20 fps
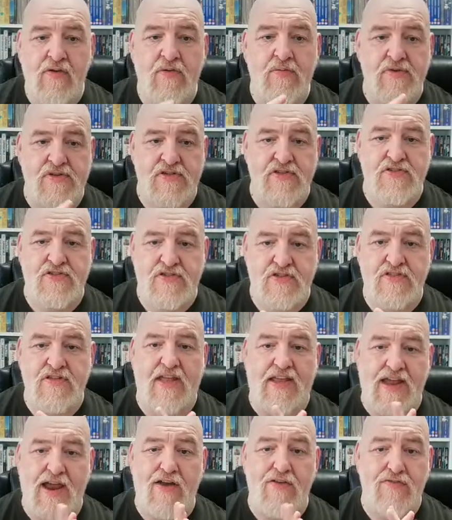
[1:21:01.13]
which is just
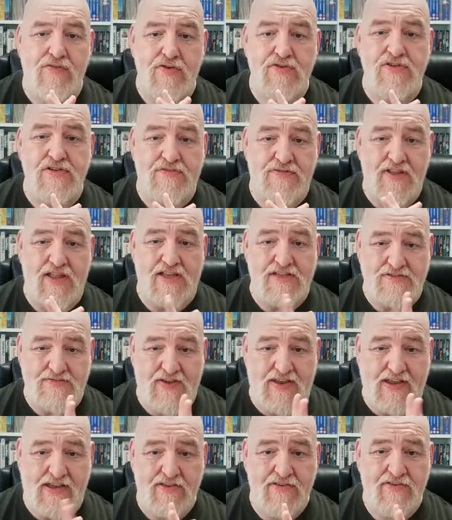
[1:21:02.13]
like our version of Las
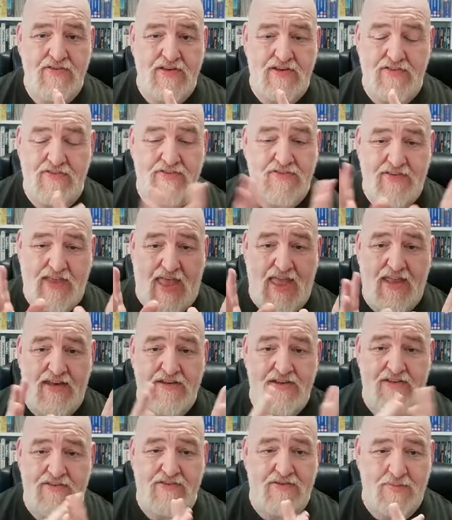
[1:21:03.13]
Vegas, and it's sad
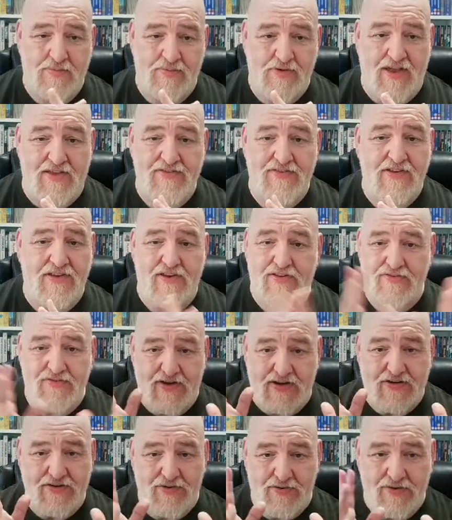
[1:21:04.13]
and it's depressing and it's
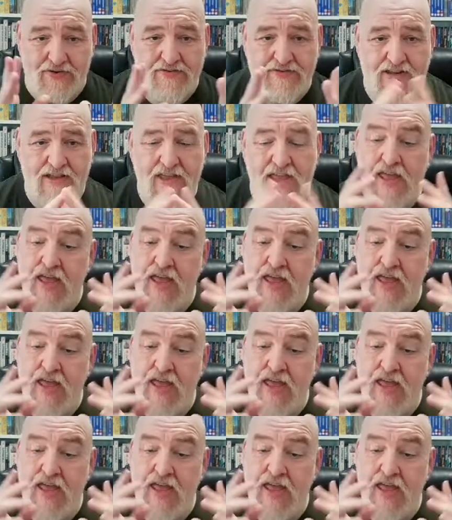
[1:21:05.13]
very touristy.